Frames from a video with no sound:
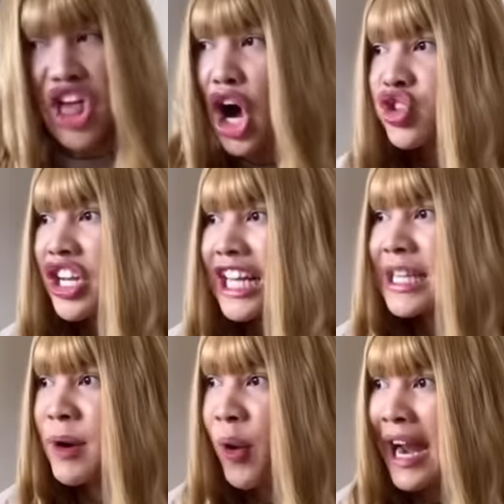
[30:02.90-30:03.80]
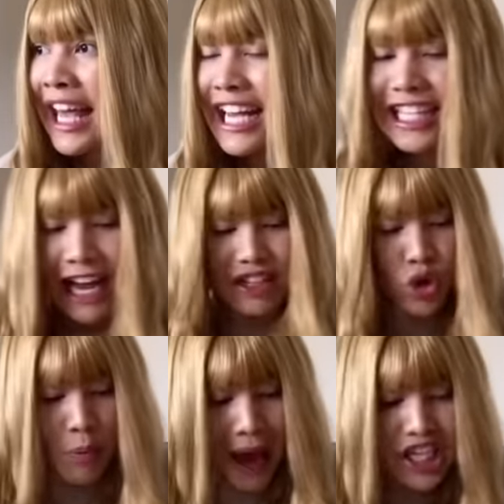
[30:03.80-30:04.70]
No, do you not see me writing? I still have
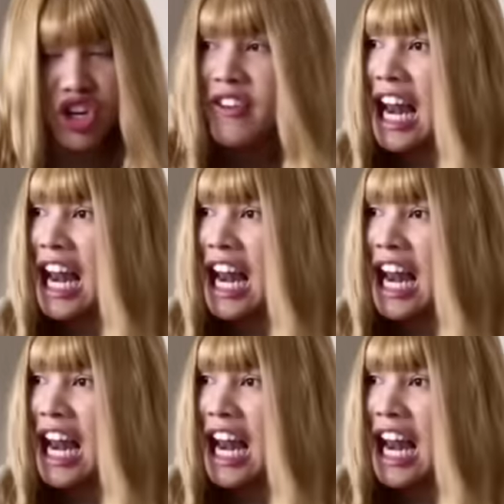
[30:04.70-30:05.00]
this whole page to